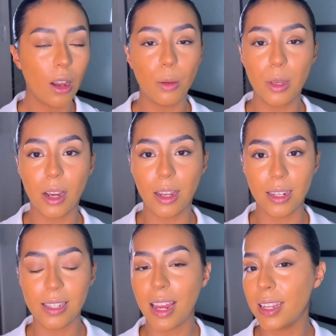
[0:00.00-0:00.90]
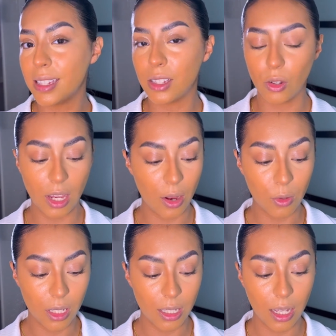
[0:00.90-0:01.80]
I'll be honest, I still can't
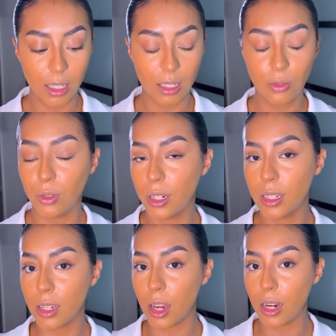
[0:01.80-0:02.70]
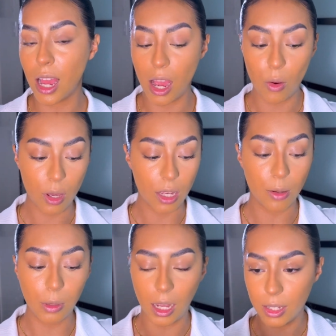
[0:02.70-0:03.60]
really tell a difference on how it
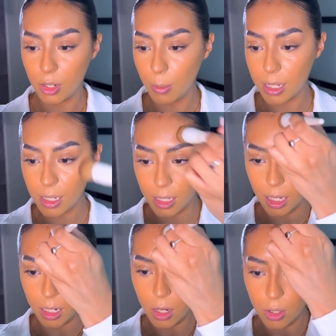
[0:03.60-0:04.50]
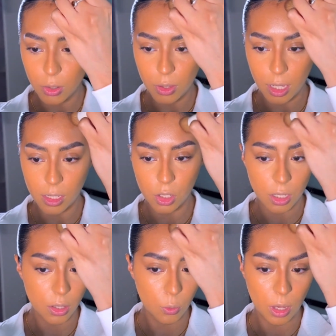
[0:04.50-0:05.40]
applies on my skin other than
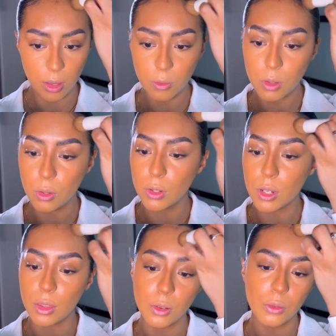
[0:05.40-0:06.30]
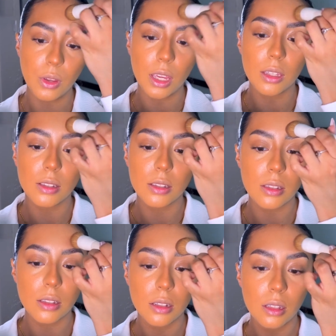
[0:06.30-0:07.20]
just the way it feels on the
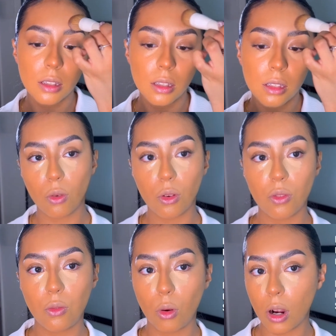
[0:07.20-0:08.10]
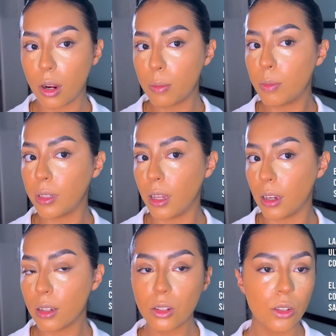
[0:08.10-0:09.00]
face. For
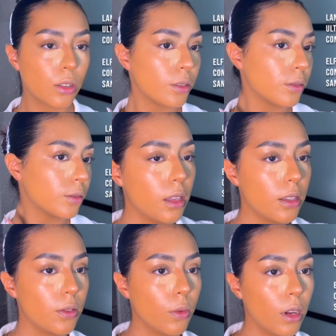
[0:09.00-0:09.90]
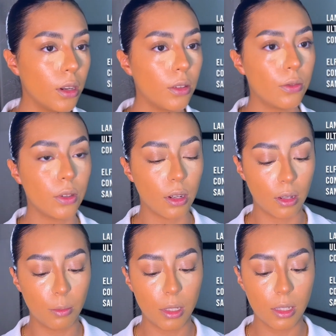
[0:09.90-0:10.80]
blush, this one
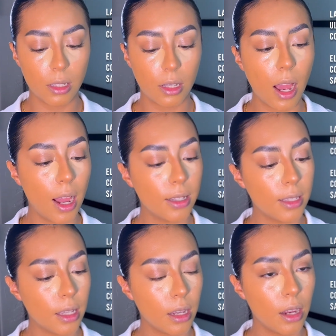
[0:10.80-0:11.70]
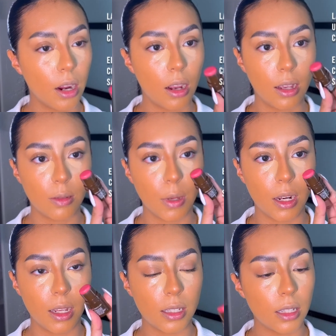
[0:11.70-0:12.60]
from Hans Skincare
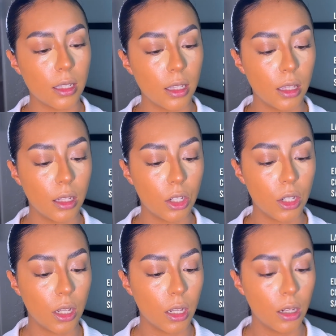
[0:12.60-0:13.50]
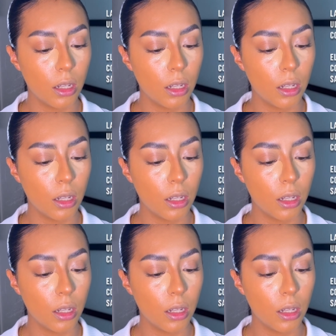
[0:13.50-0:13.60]
Cosmetics. This is in the shade